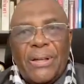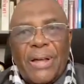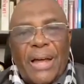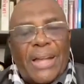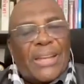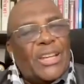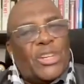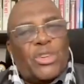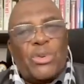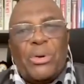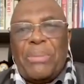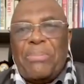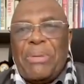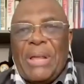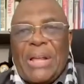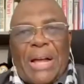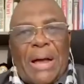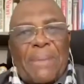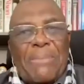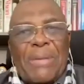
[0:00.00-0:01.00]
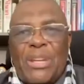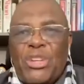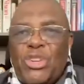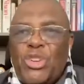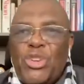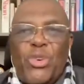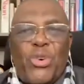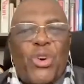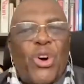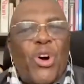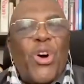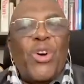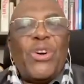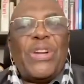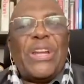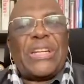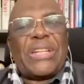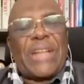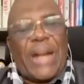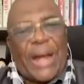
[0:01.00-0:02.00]
And it will be coming to you all
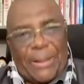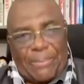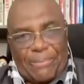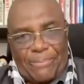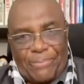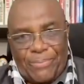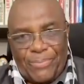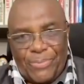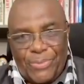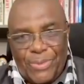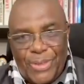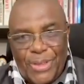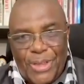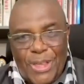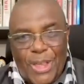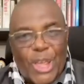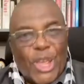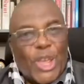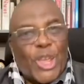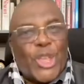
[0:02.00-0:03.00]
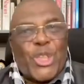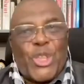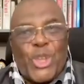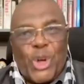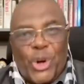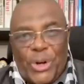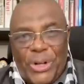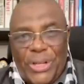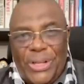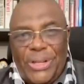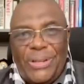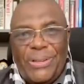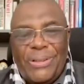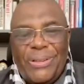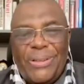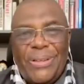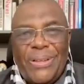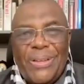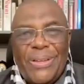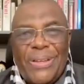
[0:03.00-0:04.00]
the time. Enjoy.
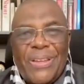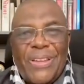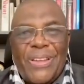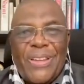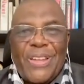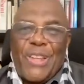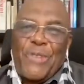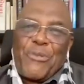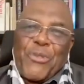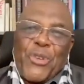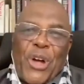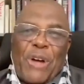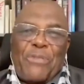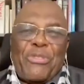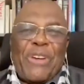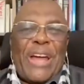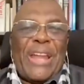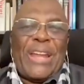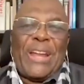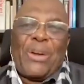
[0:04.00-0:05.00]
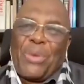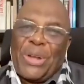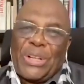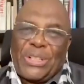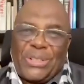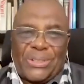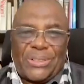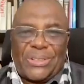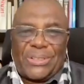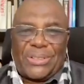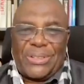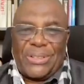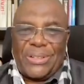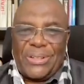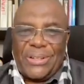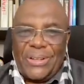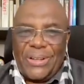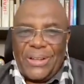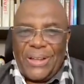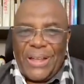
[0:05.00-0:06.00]
If you have any questions,
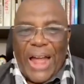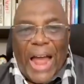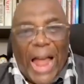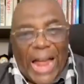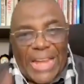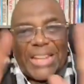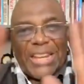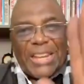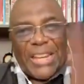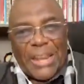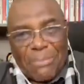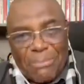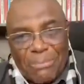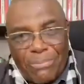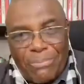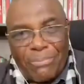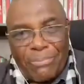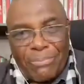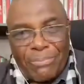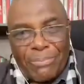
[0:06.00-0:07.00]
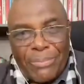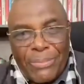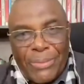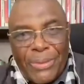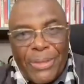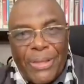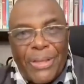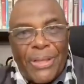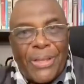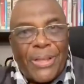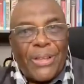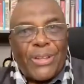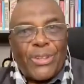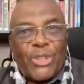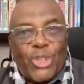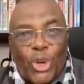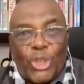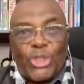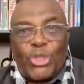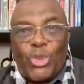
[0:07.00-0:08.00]
add them.
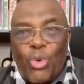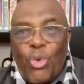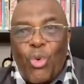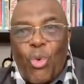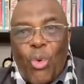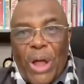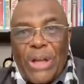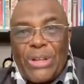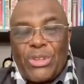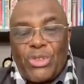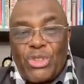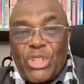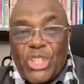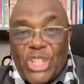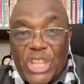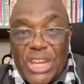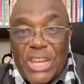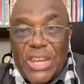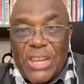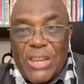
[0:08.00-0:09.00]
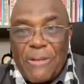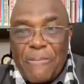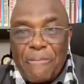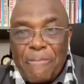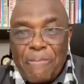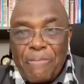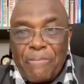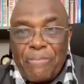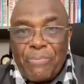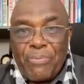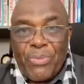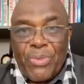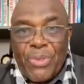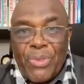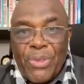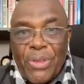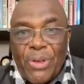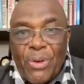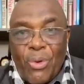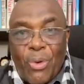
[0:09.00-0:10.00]
Those who want to see
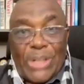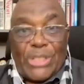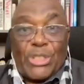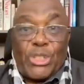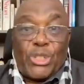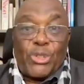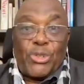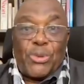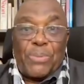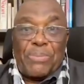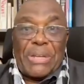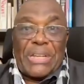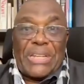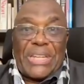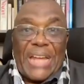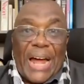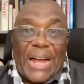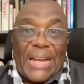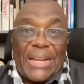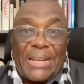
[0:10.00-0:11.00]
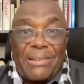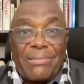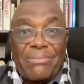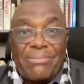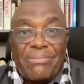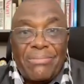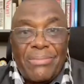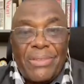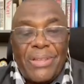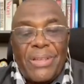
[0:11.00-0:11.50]
what should be done,